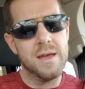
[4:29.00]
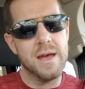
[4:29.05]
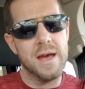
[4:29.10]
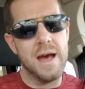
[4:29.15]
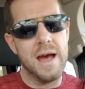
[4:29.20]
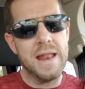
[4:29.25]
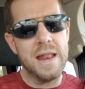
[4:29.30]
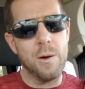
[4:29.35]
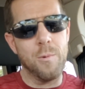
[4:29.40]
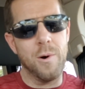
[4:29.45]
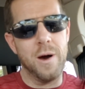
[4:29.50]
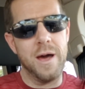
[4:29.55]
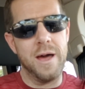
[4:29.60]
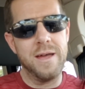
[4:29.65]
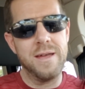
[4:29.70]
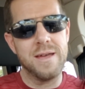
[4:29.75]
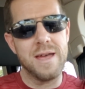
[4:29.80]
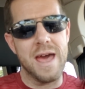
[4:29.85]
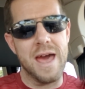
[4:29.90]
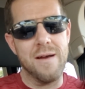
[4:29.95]

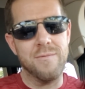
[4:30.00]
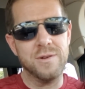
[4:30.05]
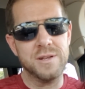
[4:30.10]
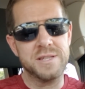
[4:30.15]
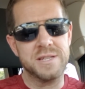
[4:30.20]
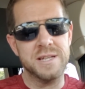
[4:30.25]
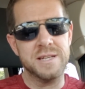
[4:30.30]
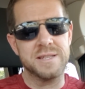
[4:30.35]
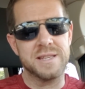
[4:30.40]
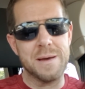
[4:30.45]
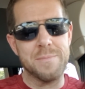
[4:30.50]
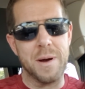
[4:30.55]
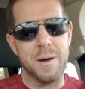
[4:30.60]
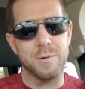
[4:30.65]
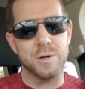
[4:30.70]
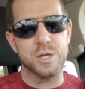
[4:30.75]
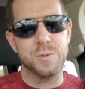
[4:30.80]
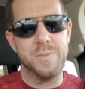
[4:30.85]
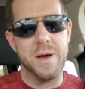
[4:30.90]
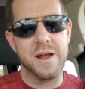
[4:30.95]
Anyway, ever since then, my
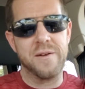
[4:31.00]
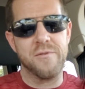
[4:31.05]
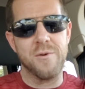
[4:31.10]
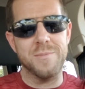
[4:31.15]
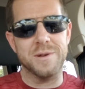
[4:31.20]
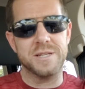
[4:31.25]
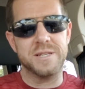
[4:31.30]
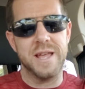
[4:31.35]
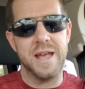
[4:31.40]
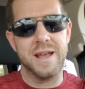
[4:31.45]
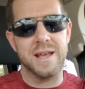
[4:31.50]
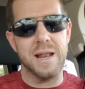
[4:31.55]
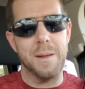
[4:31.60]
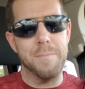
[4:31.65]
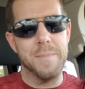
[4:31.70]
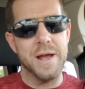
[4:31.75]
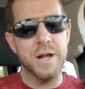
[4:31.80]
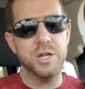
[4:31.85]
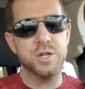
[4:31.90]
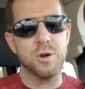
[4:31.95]
respect for him has taken a
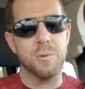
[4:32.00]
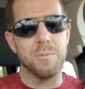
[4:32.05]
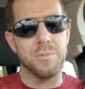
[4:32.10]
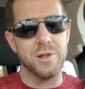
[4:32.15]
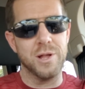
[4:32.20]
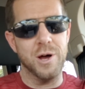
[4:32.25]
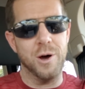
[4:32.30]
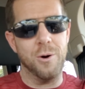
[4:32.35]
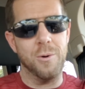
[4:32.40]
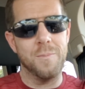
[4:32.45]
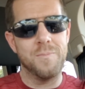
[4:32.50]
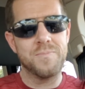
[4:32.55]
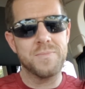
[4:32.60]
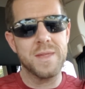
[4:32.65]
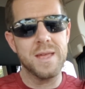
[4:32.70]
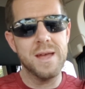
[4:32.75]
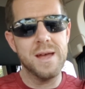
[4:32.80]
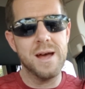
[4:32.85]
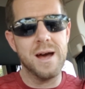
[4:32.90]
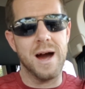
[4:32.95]
major blow.
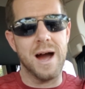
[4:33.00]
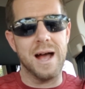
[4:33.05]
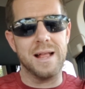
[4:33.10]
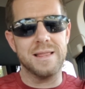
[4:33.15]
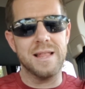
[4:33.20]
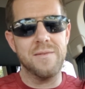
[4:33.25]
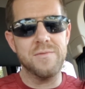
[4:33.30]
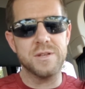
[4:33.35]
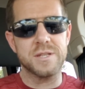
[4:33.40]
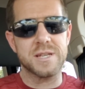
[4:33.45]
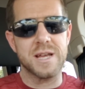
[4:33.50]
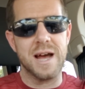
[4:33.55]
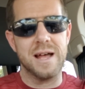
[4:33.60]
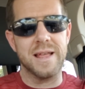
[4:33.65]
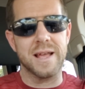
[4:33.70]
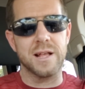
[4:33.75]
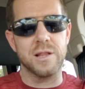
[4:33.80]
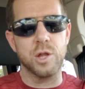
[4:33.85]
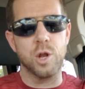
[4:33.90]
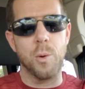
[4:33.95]
I love this guy
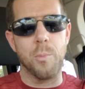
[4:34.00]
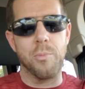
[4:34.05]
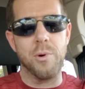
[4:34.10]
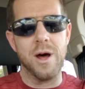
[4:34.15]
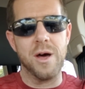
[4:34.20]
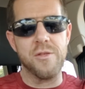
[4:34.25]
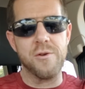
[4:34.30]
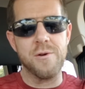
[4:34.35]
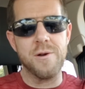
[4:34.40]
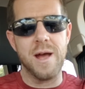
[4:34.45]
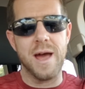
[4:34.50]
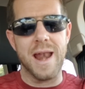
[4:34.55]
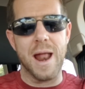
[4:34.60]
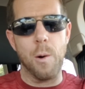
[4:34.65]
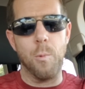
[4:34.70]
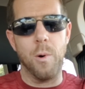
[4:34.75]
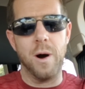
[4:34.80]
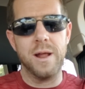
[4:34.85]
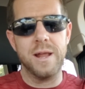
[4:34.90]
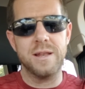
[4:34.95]
like a little brother, and I
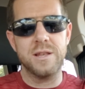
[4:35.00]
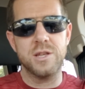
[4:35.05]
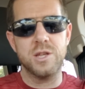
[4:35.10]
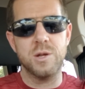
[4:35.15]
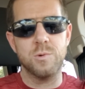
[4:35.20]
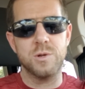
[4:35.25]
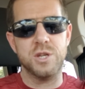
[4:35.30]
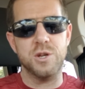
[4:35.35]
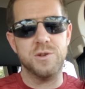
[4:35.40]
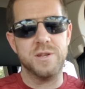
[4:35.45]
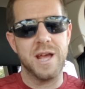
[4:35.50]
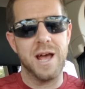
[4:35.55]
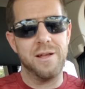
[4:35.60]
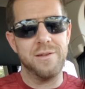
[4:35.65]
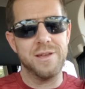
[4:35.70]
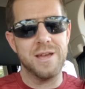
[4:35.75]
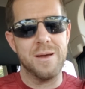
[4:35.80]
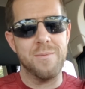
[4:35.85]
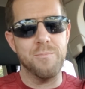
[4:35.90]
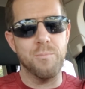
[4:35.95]
want to tell
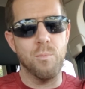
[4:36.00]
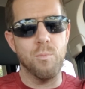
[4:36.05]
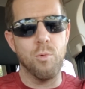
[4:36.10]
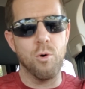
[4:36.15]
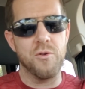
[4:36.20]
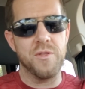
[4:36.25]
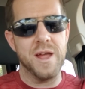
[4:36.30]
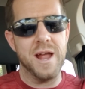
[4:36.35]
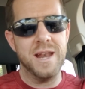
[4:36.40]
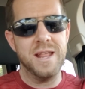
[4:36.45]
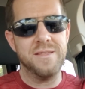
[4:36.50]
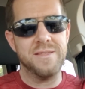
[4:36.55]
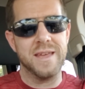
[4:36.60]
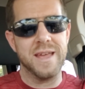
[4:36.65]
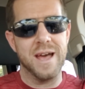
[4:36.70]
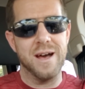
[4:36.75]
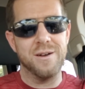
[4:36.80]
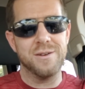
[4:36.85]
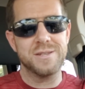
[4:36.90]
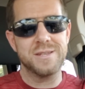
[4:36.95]
him more than
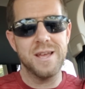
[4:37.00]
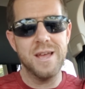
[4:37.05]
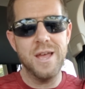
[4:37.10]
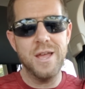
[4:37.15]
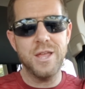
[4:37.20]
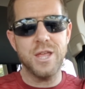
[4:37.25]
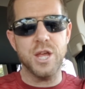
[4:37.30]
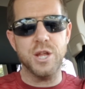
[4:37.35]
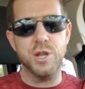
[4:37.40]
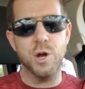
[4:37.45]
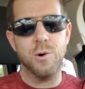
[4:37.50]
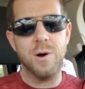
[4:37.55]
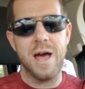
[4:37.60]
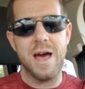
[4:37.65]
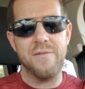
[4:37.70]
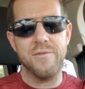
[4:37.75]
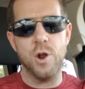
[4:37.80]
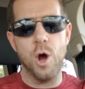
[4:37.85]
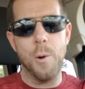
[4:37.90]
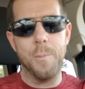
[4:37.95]
anything else, you don't
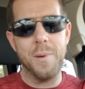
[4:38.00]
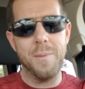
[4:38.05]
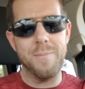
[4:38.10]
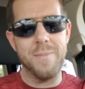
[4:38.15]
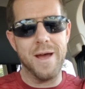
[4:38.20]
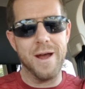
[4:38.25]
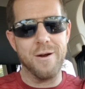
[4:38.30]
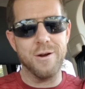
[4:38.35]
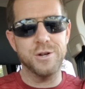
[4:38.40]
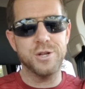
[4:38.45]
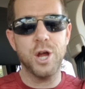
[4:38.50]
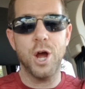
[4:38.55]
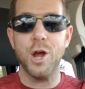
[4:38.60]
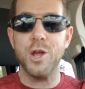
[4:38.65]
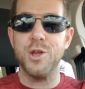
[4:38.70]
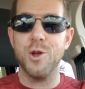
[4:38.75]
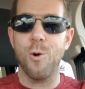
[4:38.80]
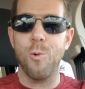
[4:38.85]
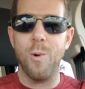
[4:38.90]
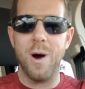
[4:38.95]
have an open marriage,
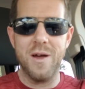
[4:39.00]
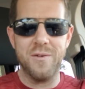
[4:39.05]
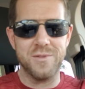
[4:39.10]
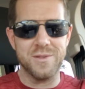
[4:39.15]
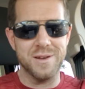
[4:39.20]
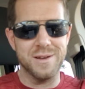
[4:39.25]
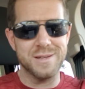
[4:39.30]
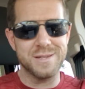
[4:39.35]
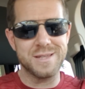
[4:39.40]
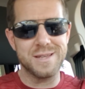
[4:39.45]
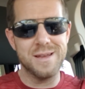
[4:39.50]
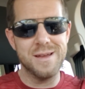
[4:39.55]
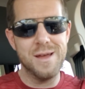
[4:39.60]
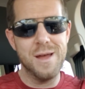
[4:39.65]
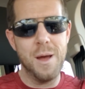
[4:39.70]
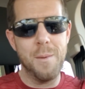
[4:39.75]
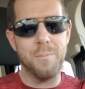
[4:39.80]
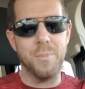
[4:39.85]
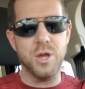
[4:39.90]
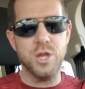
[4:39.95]
your wife does,
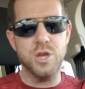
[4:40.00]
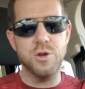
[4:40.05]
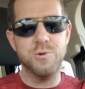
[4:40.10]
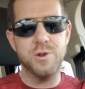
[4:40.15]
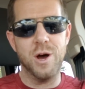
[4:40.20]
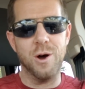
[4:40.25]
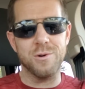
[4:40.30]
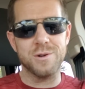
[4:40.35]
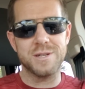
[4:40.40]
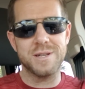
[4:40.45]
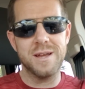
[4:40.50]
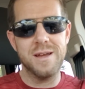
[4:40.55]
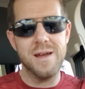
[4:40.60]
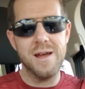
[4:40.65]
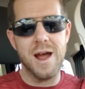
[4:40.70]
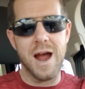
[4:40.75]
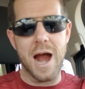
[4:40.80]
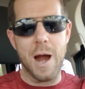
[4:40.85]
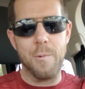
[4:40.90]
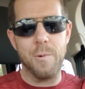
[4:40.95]
but you don't.
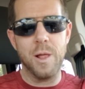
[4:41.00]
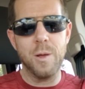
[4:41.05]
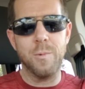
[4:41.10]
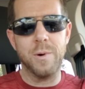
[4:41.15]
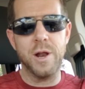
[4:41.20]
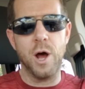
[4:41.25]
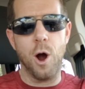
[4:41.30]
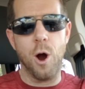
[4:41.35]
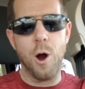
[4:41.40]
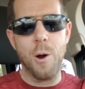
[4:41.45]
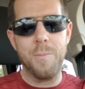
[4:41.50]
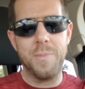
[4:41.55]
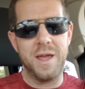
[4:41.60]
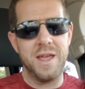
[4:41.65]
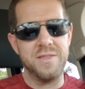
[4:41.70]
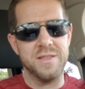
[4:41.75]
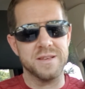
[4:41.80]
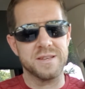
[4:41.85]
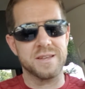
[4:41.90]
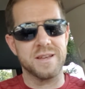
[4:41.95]
I really want to
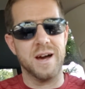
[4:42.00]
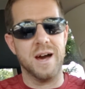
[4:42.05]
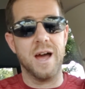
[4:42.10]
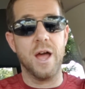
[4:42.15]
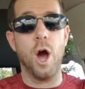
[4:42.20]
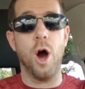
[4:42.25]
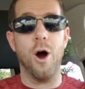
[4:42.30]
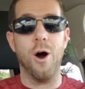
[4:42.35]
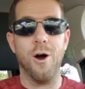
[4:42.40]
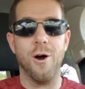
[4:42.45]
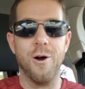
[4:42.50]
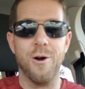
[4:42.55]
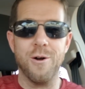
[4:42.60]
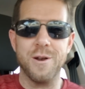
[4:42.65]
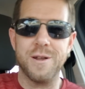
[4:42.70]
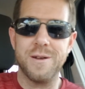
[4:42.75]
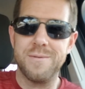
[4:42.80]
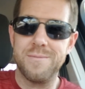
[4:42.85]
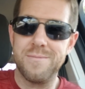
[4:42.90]
RP this guy hard.